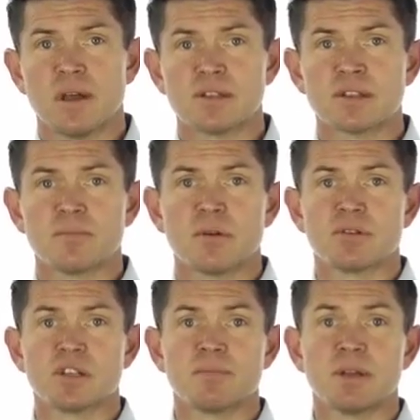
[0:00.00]
events as a
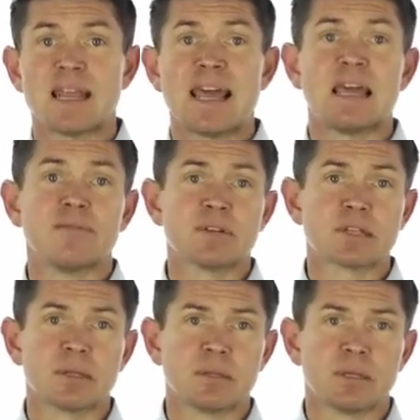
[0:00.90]
participant and
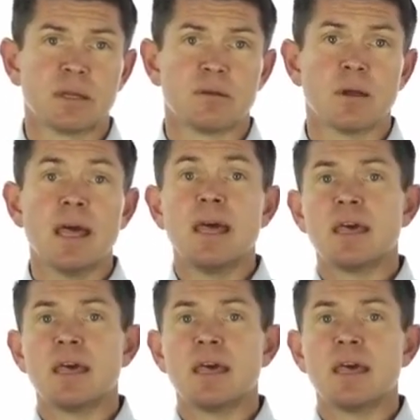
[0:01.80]
facilitator